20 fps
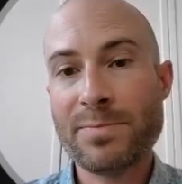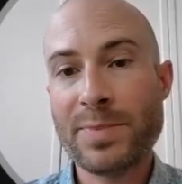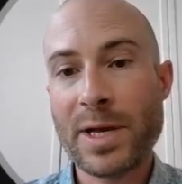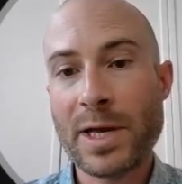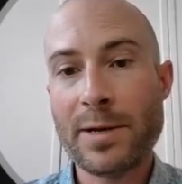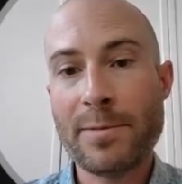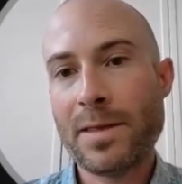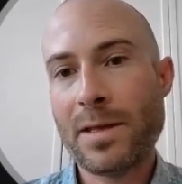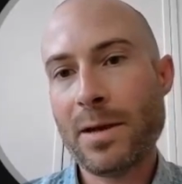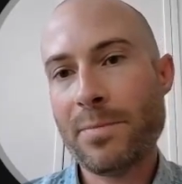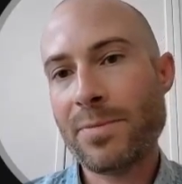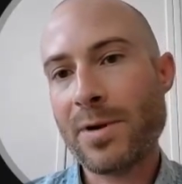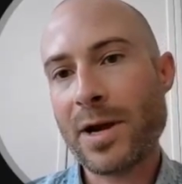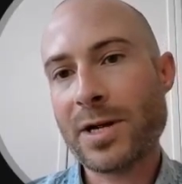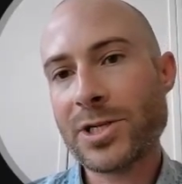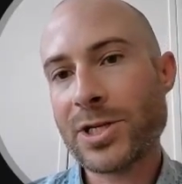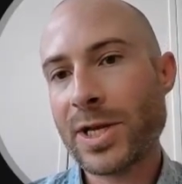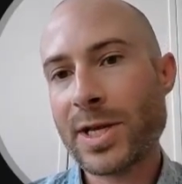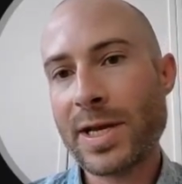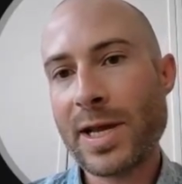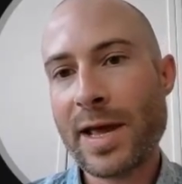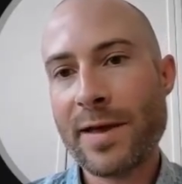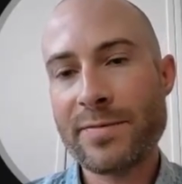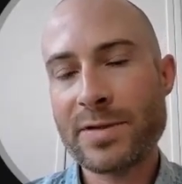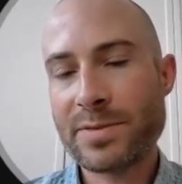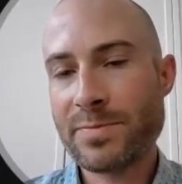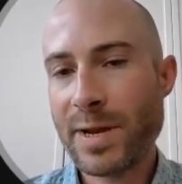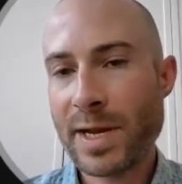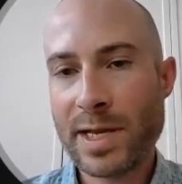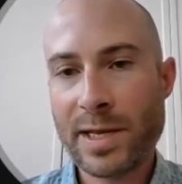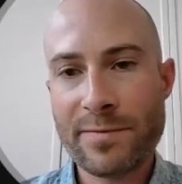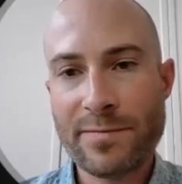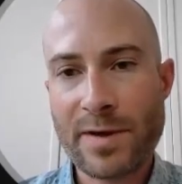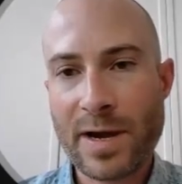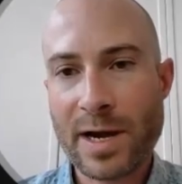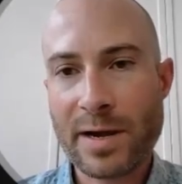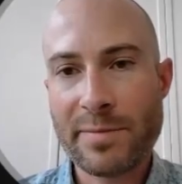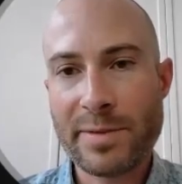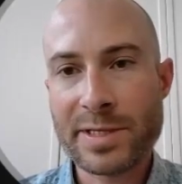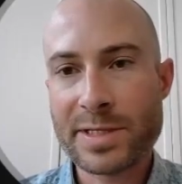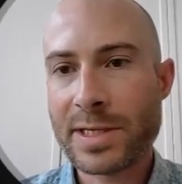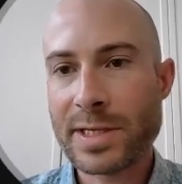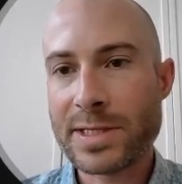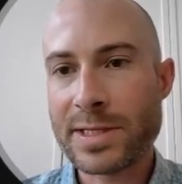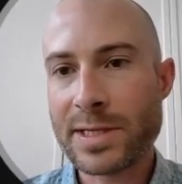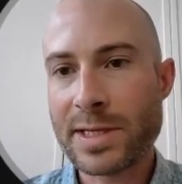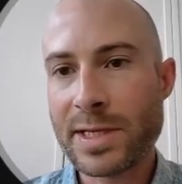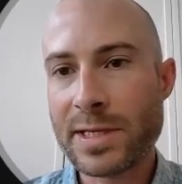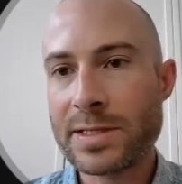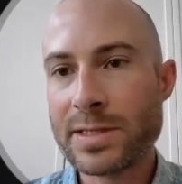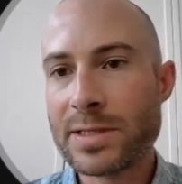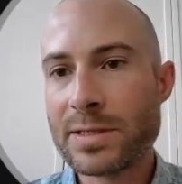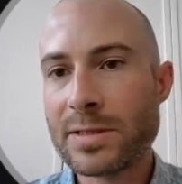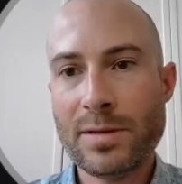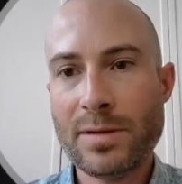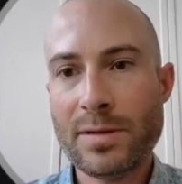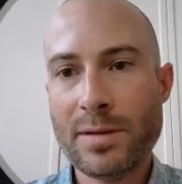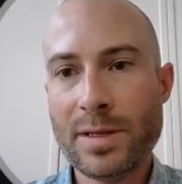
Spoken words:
but a project can have as many environments as it needs.